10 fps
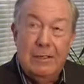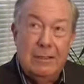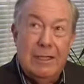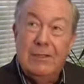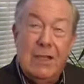
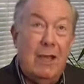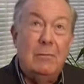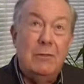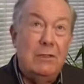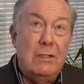it's
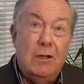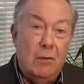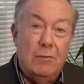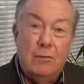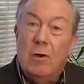almost
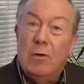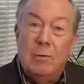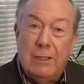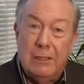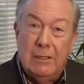
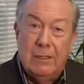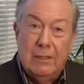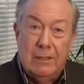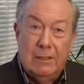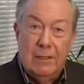overwhelming
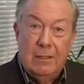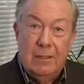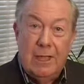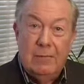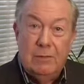
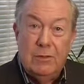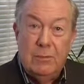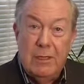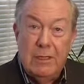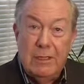after
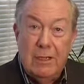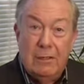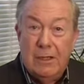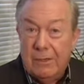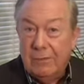spending a
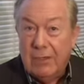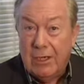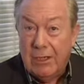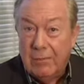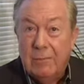
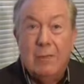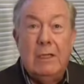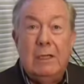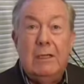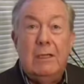lifetime
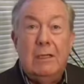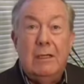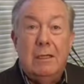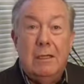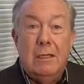
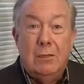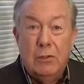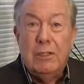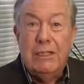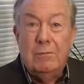
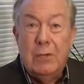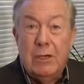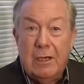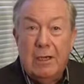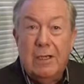looking
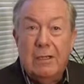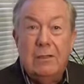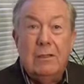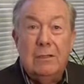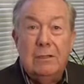
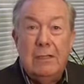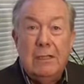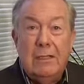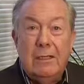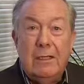behind
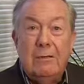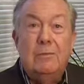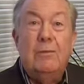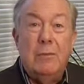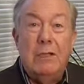the
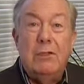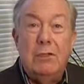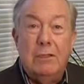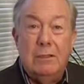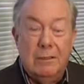information